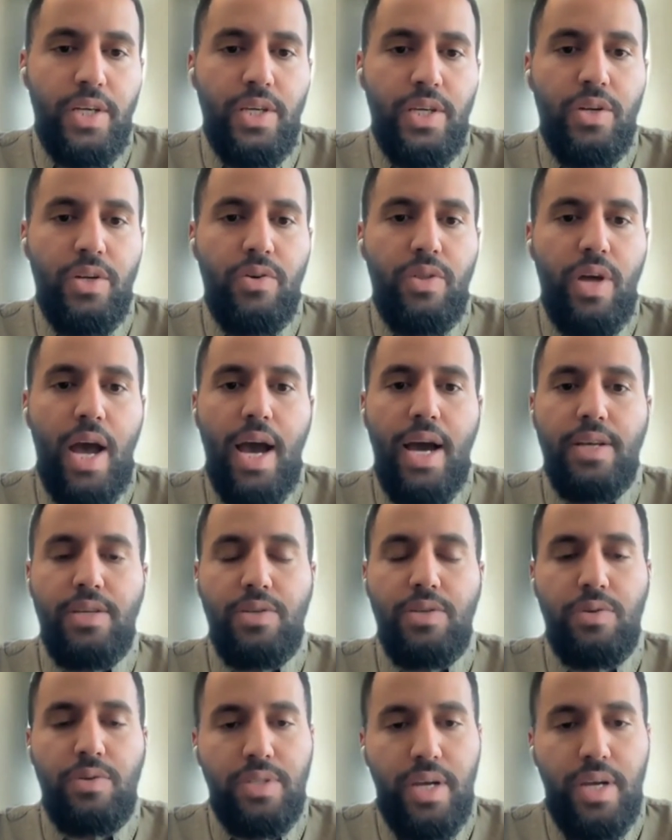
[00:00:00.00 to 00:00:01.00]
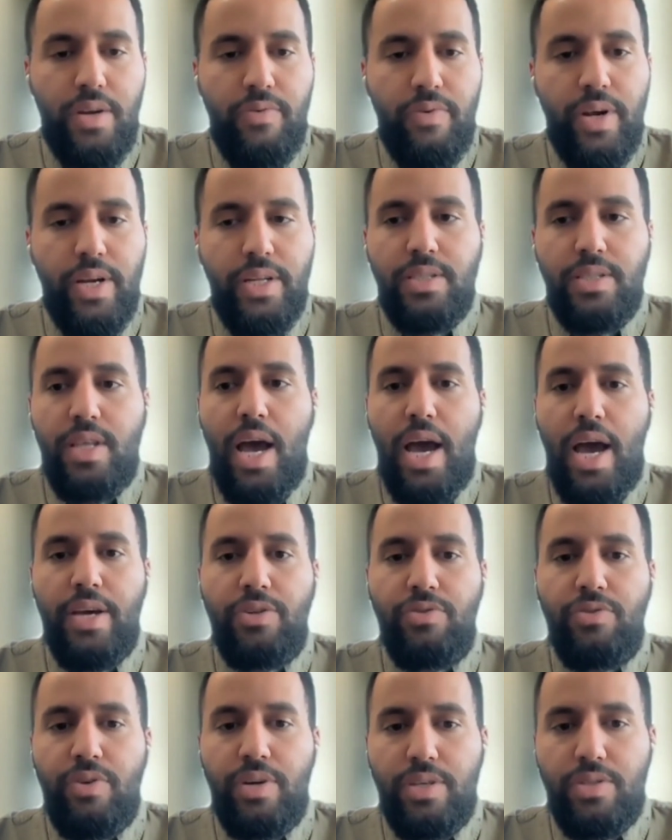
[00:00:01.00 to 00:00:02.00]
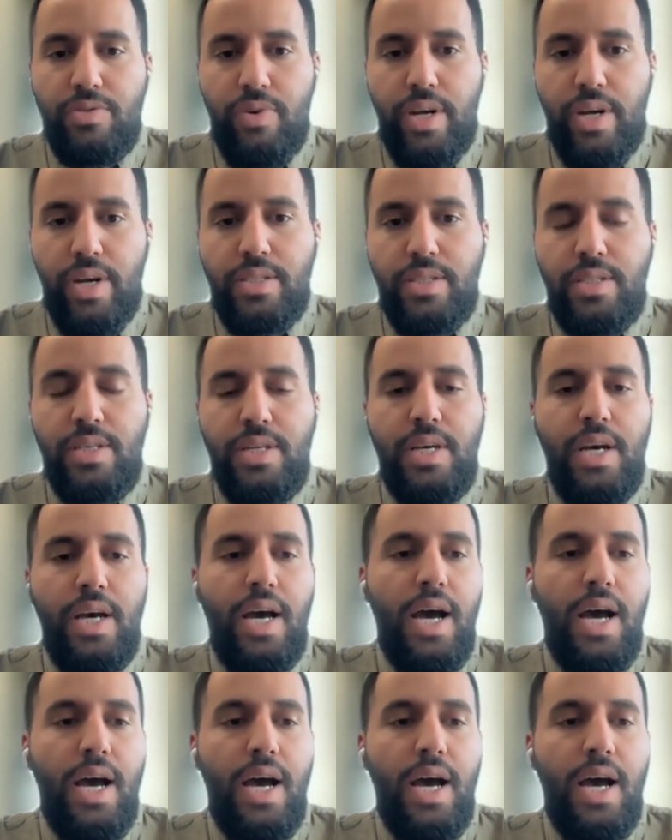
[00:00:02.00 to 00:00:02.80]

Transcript: You know, the high suicide rates, the high stress rates,